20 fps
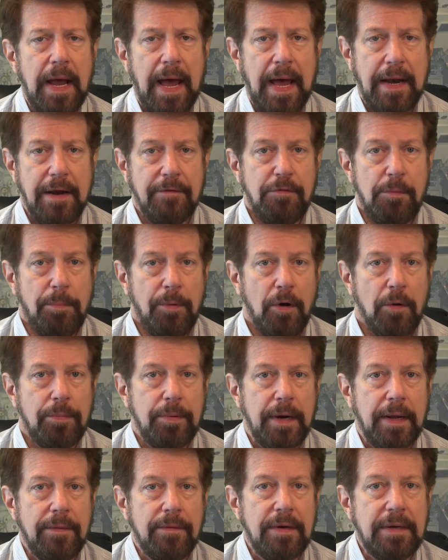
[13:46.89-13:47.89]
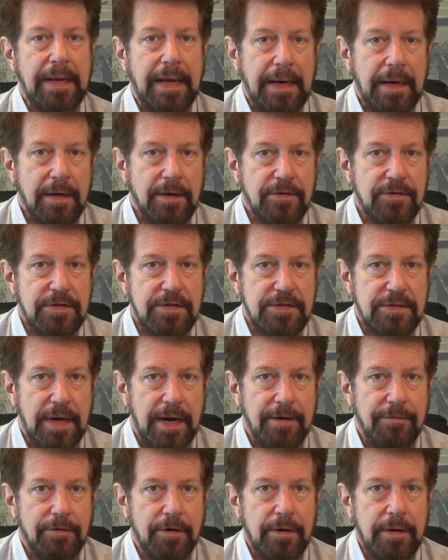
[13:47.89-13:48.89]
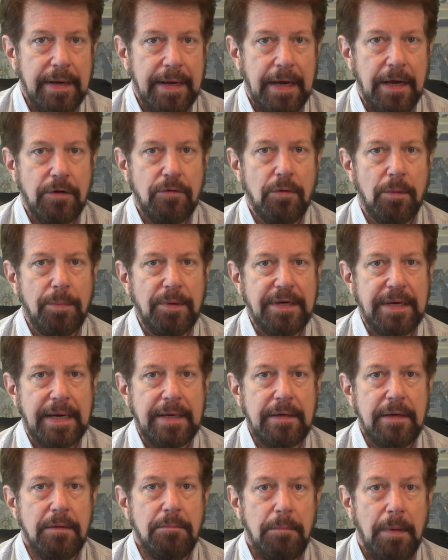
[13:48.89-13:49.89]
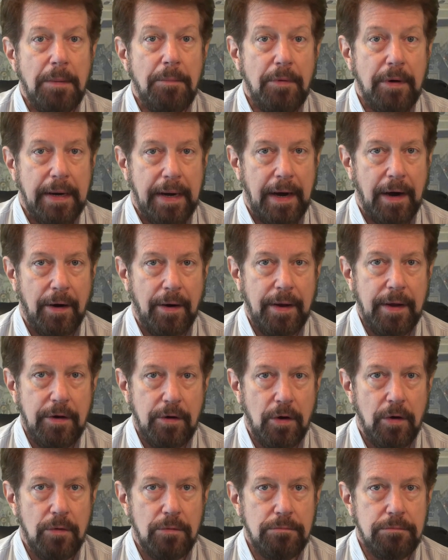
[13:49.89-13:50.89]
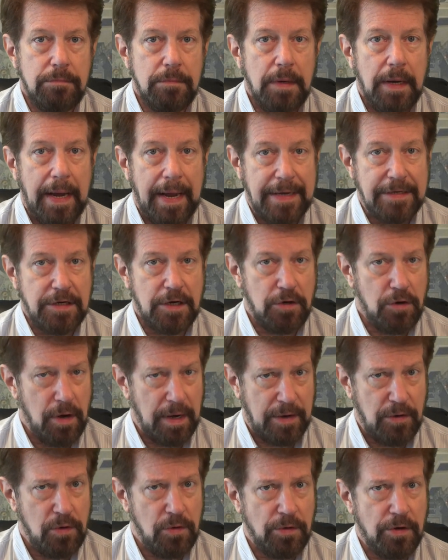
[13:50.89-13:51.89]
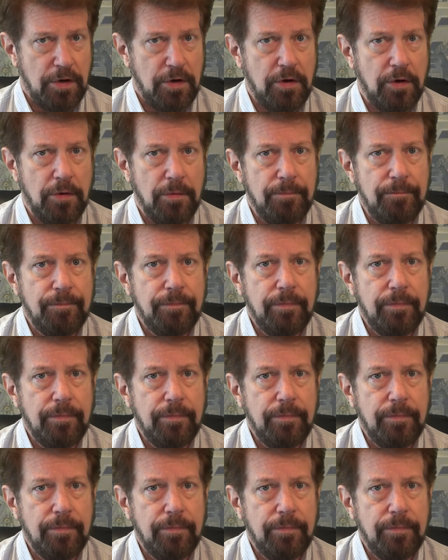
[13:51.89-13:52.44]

and if appropriate, the data is deciphered into a protected memory area known as a code cocoon.